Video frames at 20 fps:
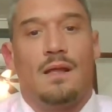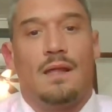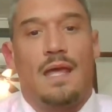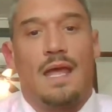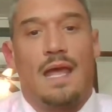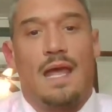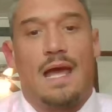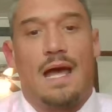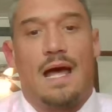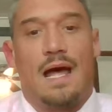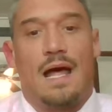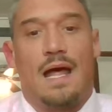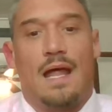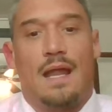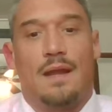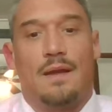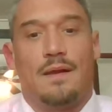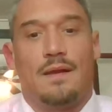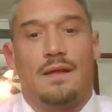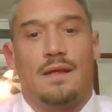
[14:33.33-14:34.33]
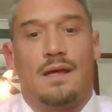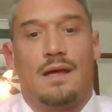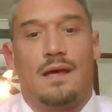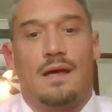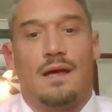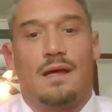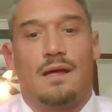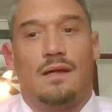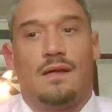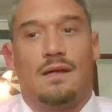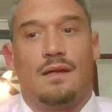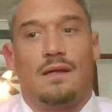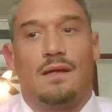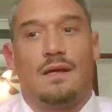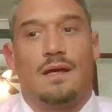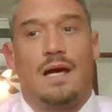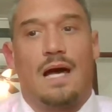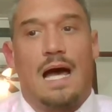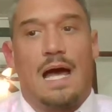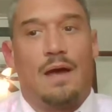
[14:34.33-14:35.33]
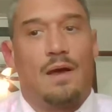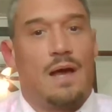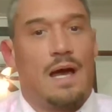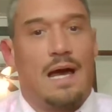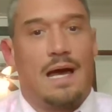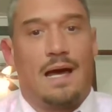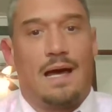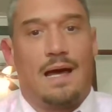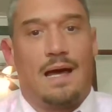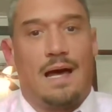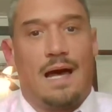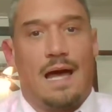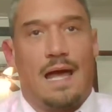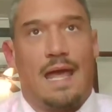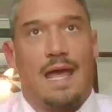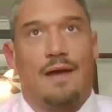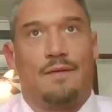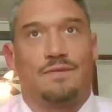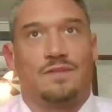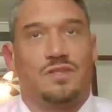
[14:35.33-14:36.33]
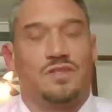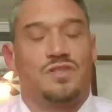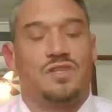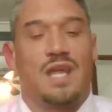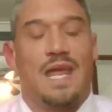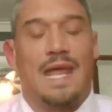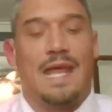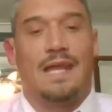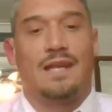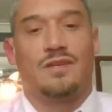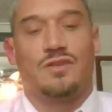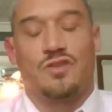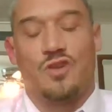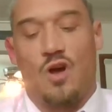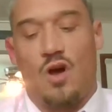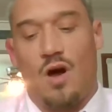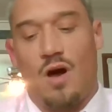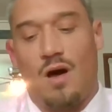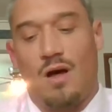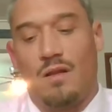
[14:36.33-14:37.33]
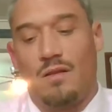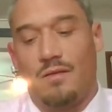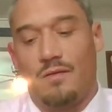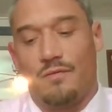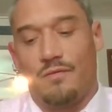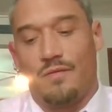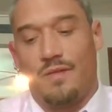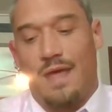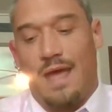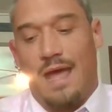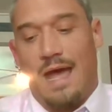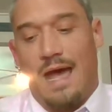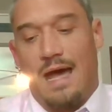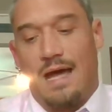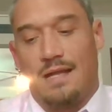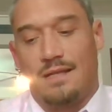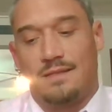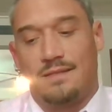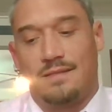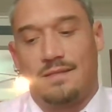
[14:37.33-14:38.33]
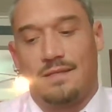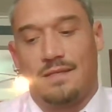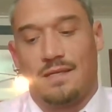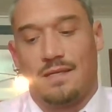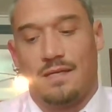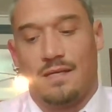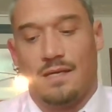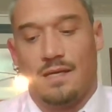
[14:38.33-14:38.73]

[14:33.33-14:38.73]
And I I have to change all of that,